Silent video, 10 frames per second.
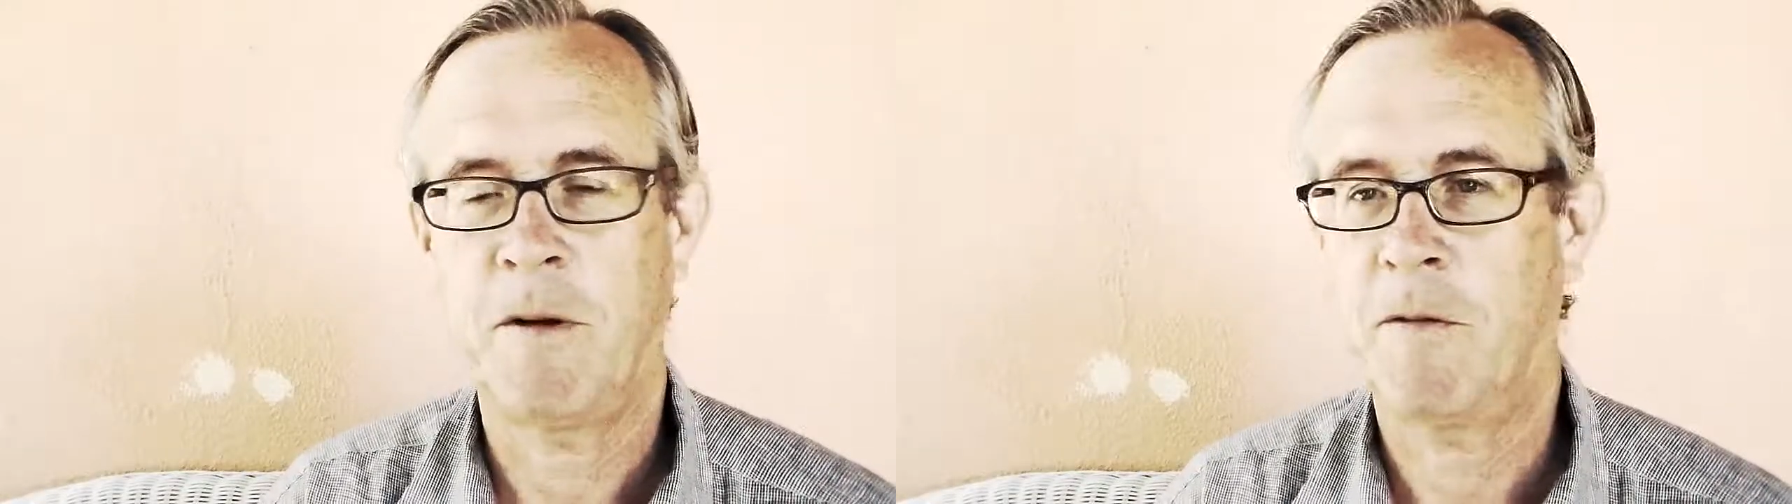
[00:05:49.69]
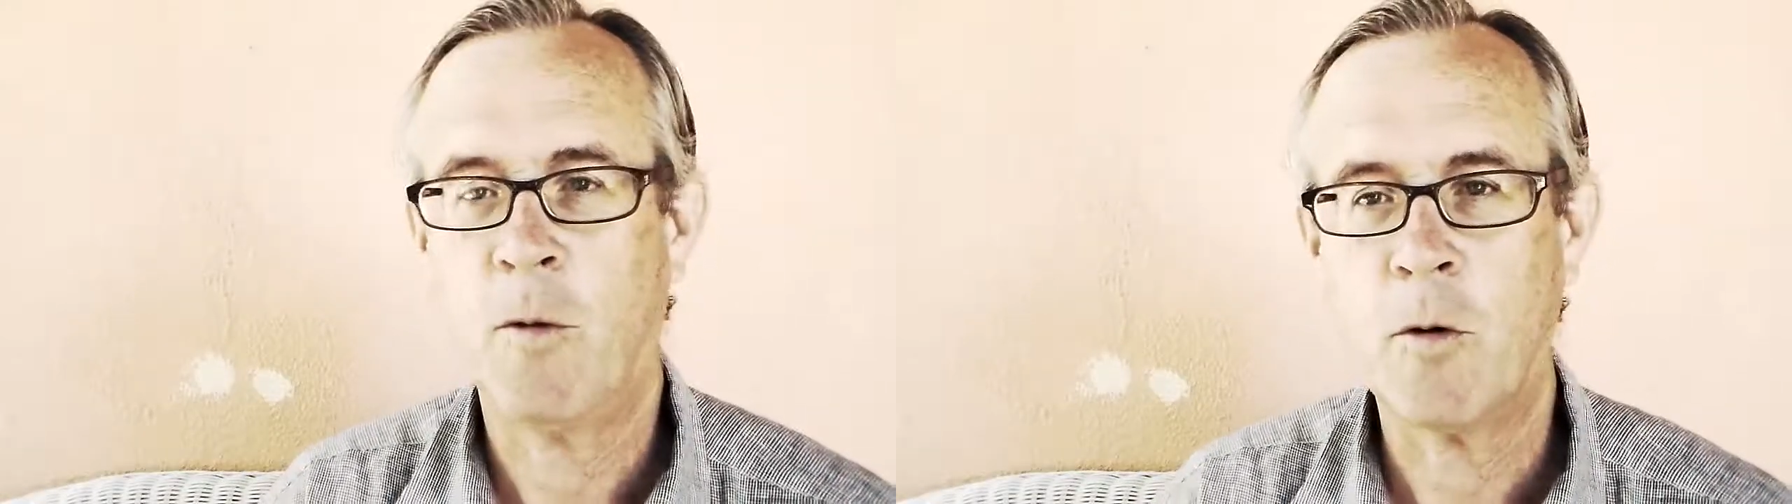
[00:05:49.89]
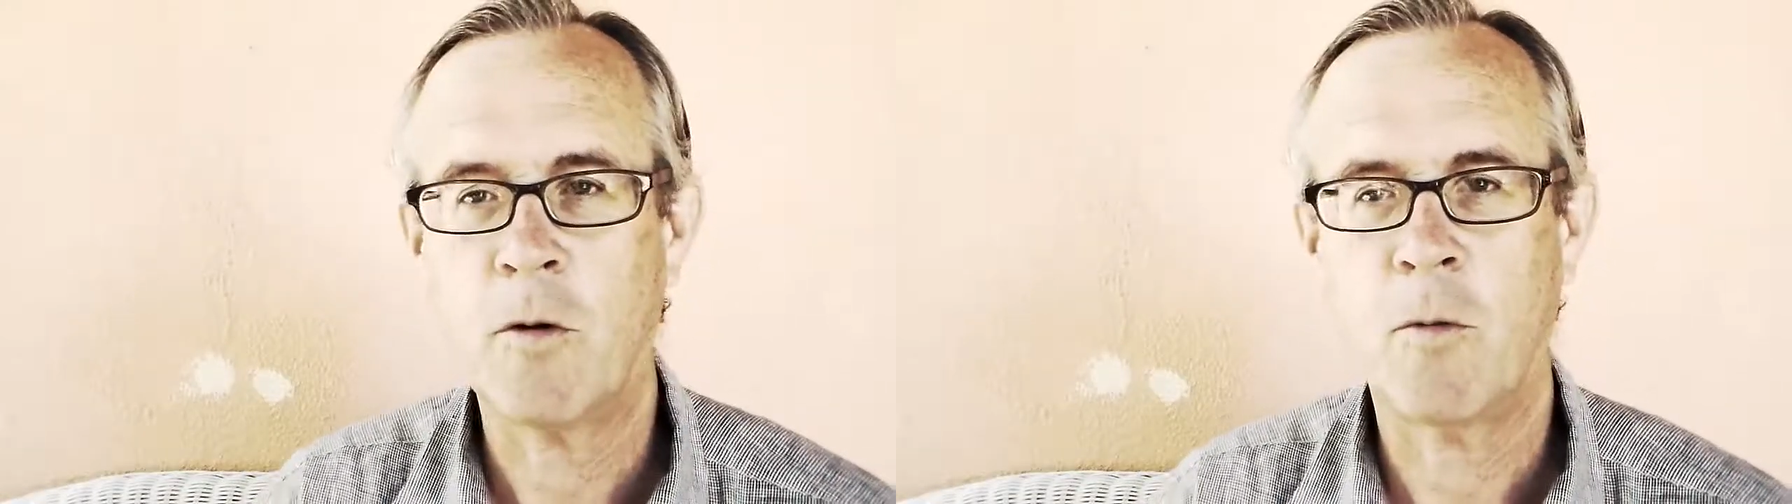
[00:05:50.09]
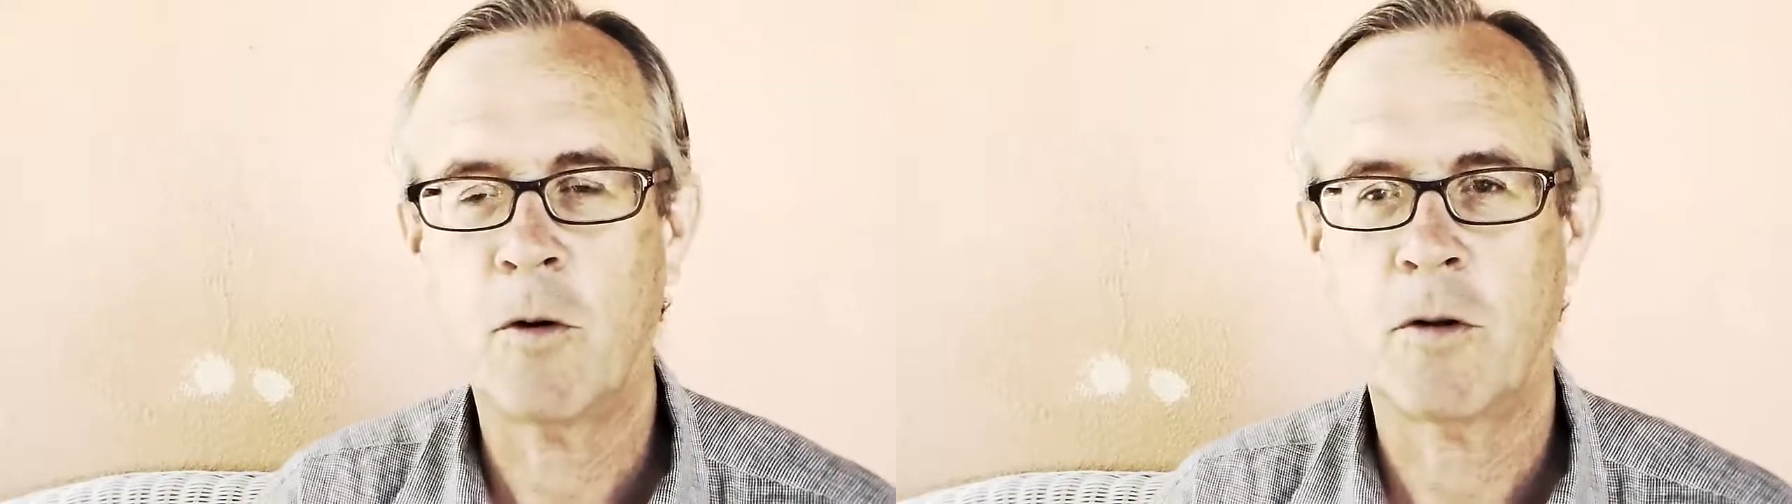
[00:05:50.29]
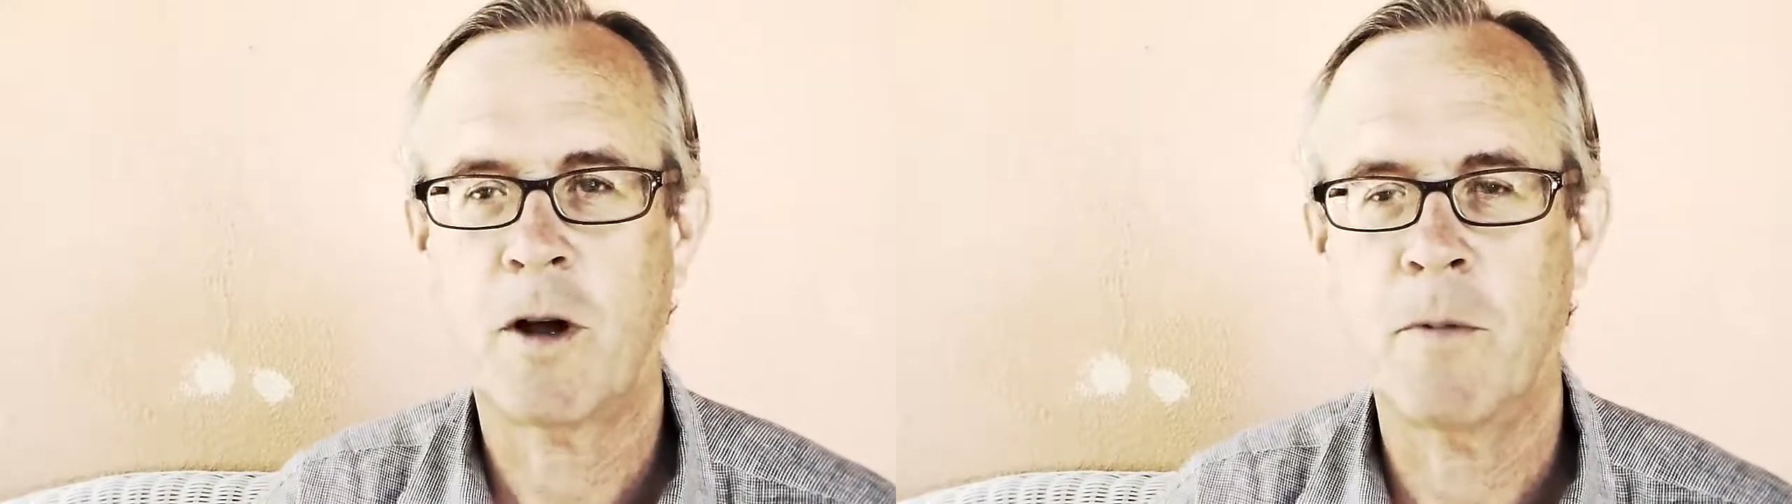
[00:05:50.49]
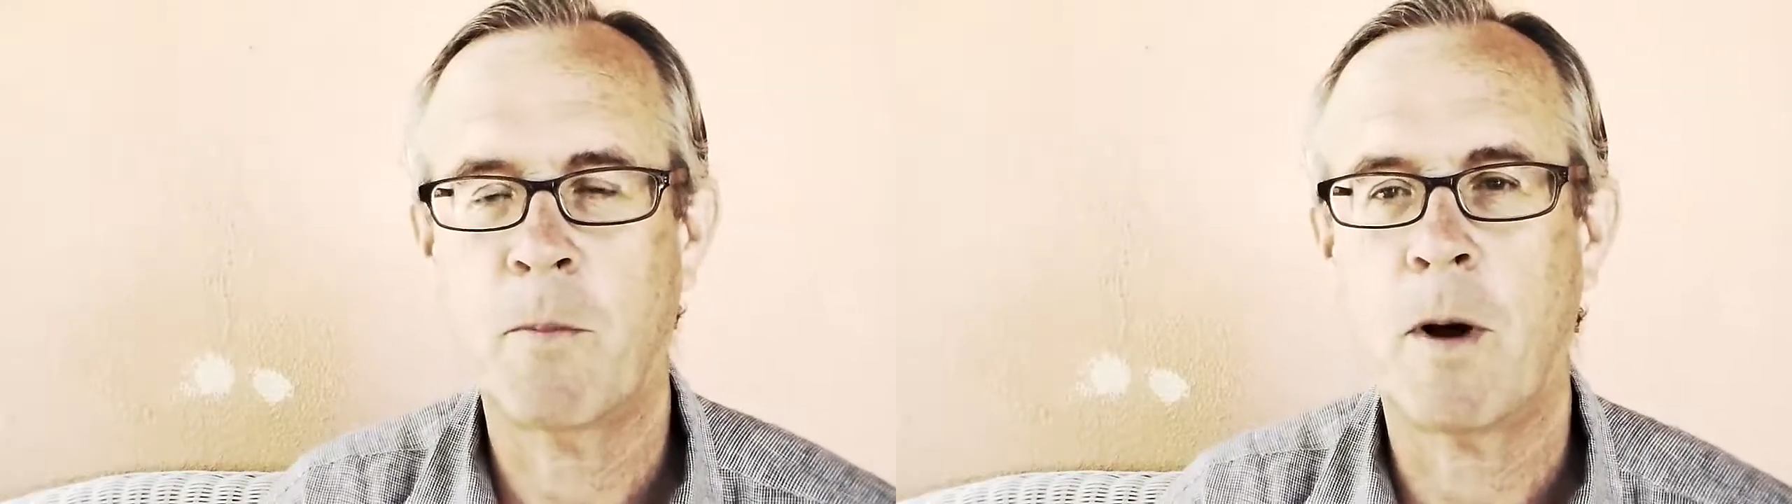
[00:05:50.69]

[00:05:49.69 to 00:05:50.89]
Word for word: before the World Cup.